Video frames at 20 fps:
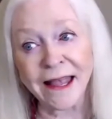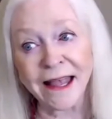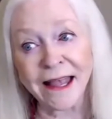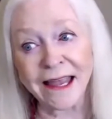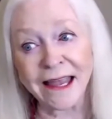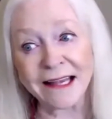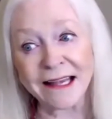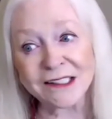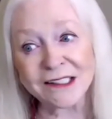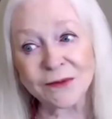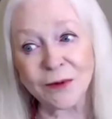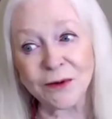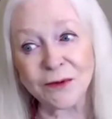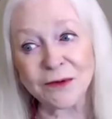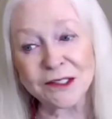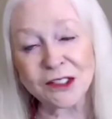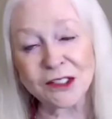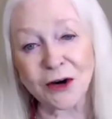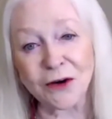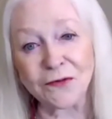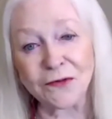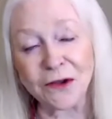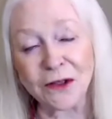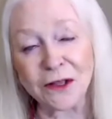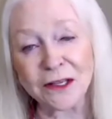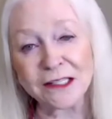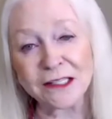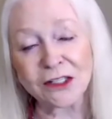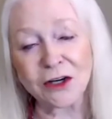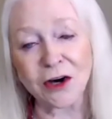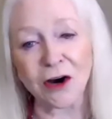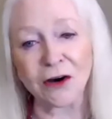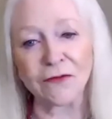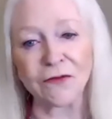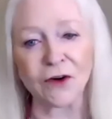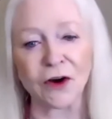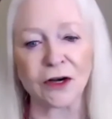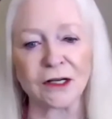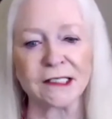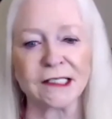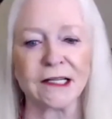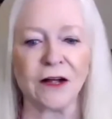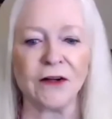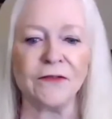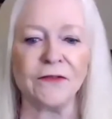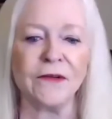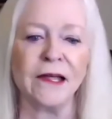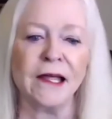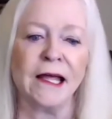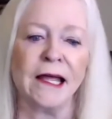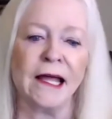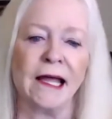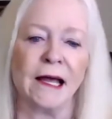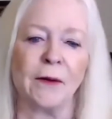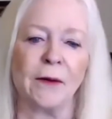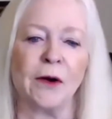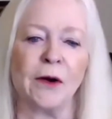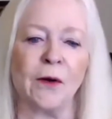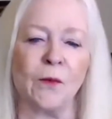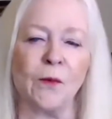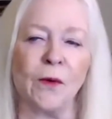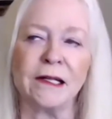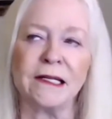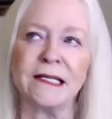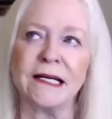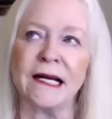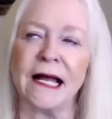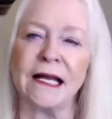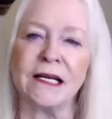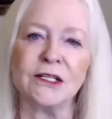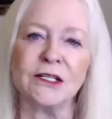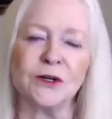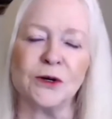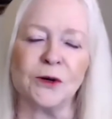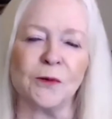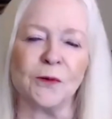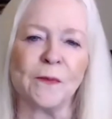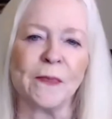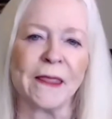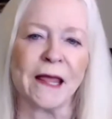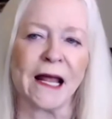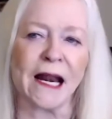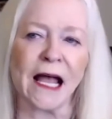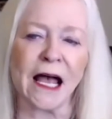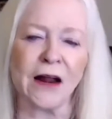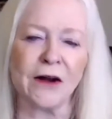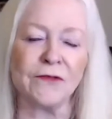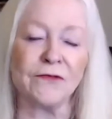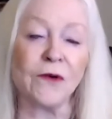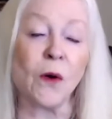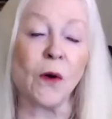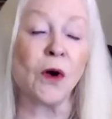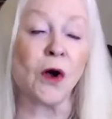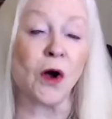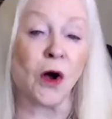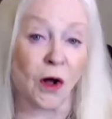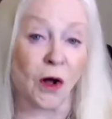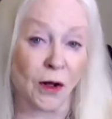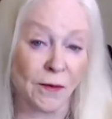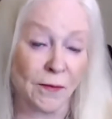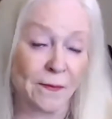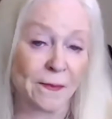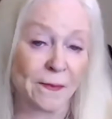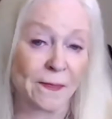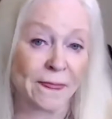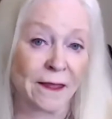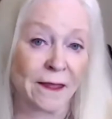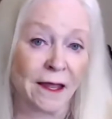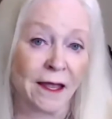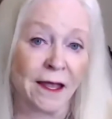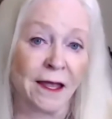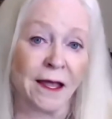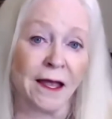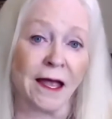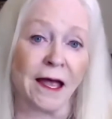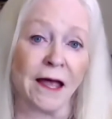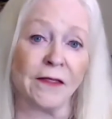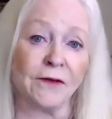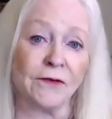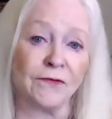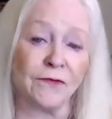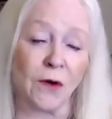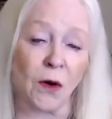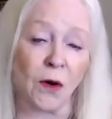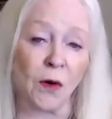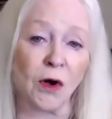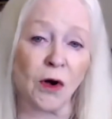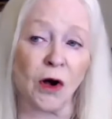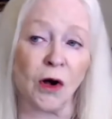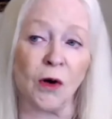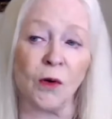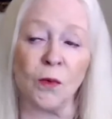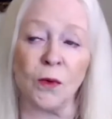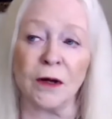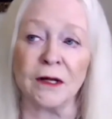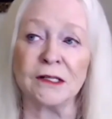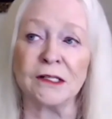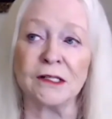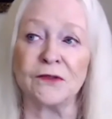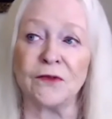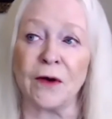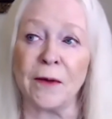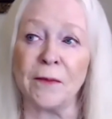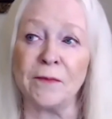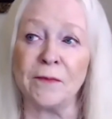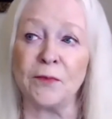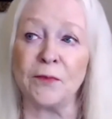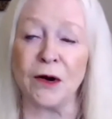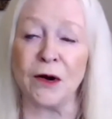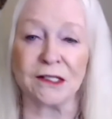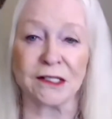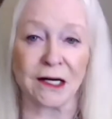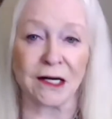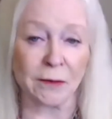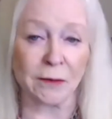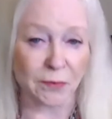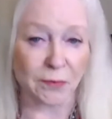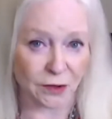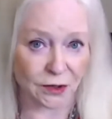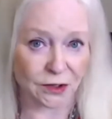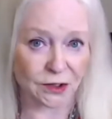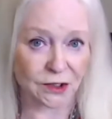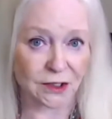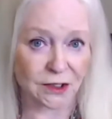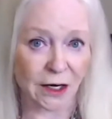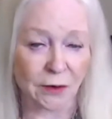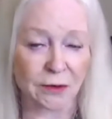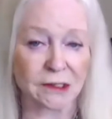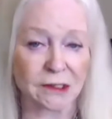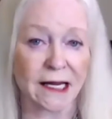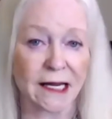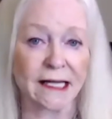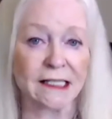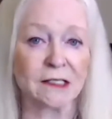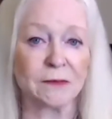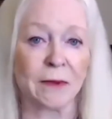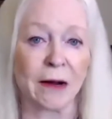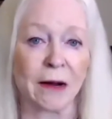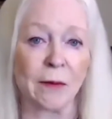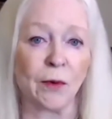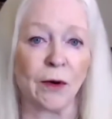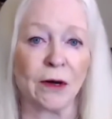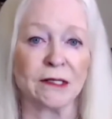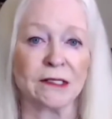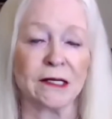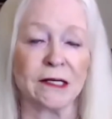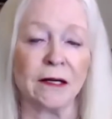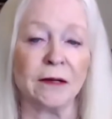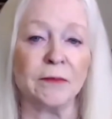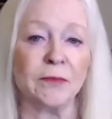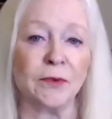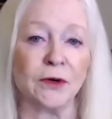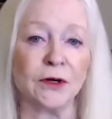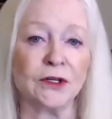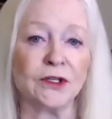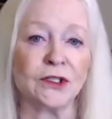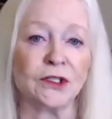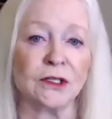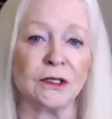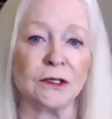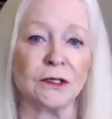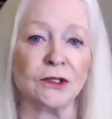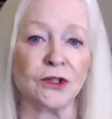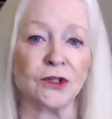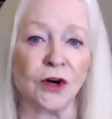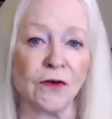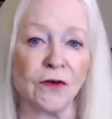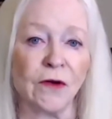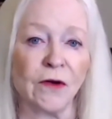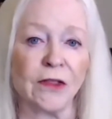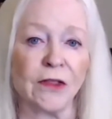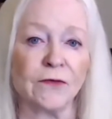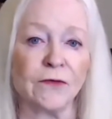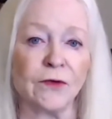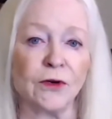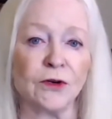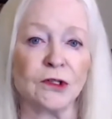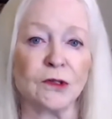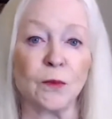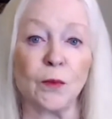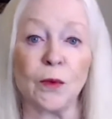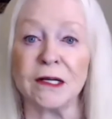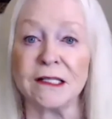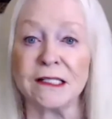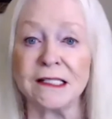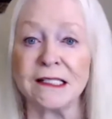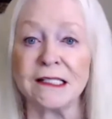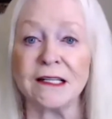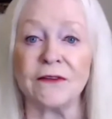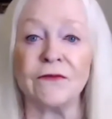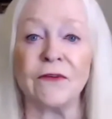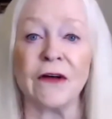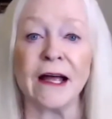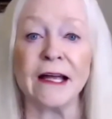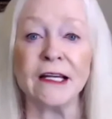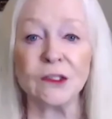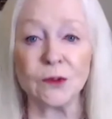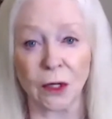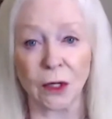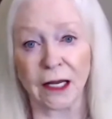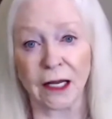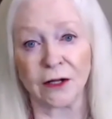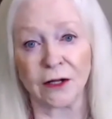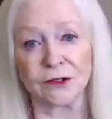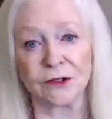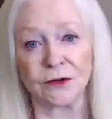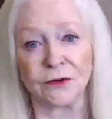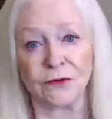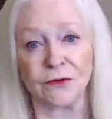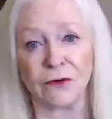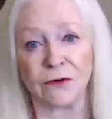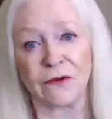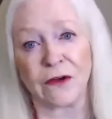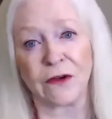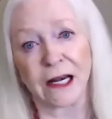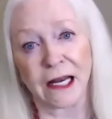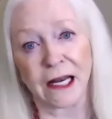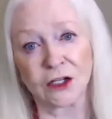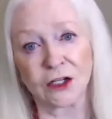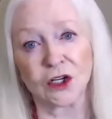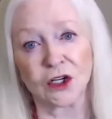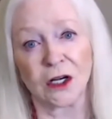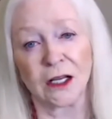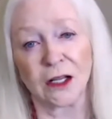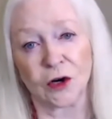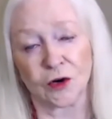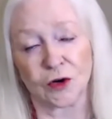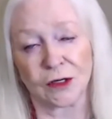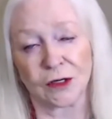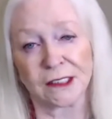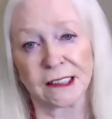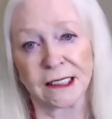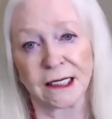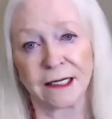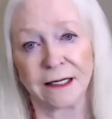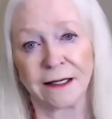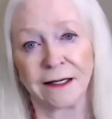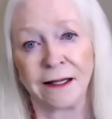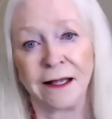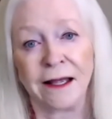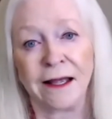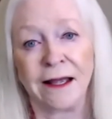Yes, where we start feeling sorry for ourselves. Going, what did I do? And I got a phone call. And the phone call was from President Bush. I was asked by President Bush to serve on the first President's Advisory Council for Financial Literacy.